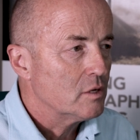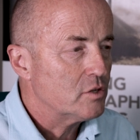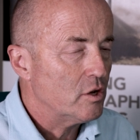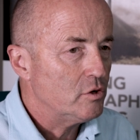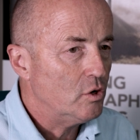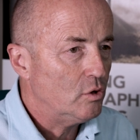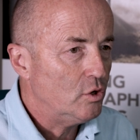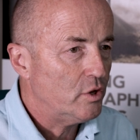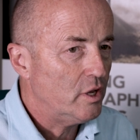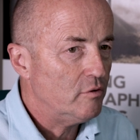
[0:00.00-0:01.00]
So you're
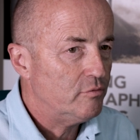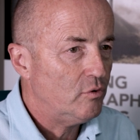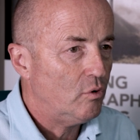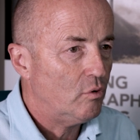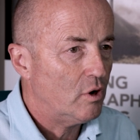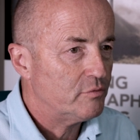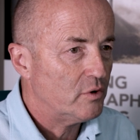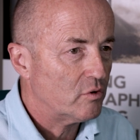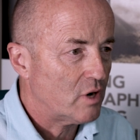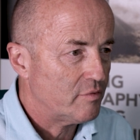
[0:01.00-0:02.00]
looking for a
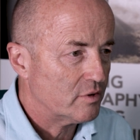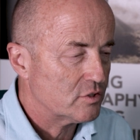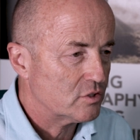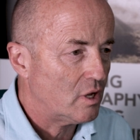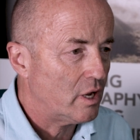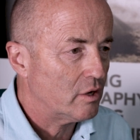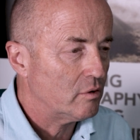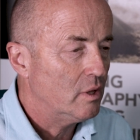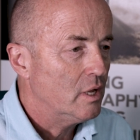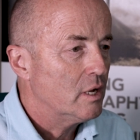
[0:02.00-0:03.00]
photographic
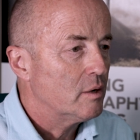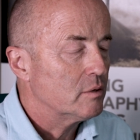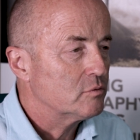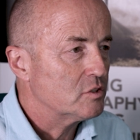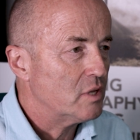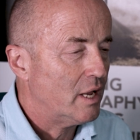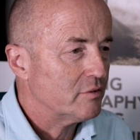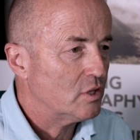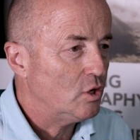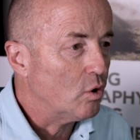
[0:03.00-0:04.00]
style. Does it have
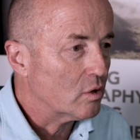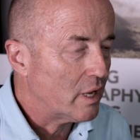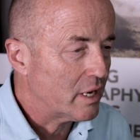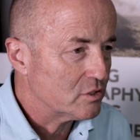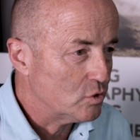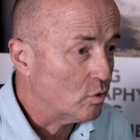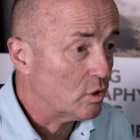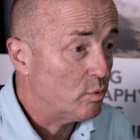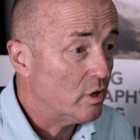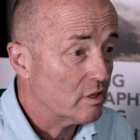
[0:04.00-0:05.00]
to look like it's all the
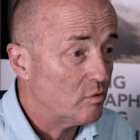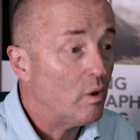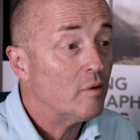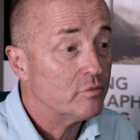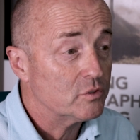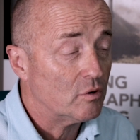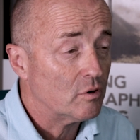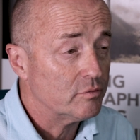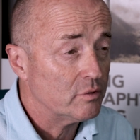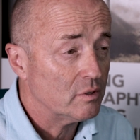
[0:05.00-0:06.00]
work of one
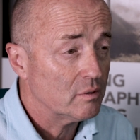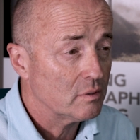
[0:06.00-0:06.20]
photographer?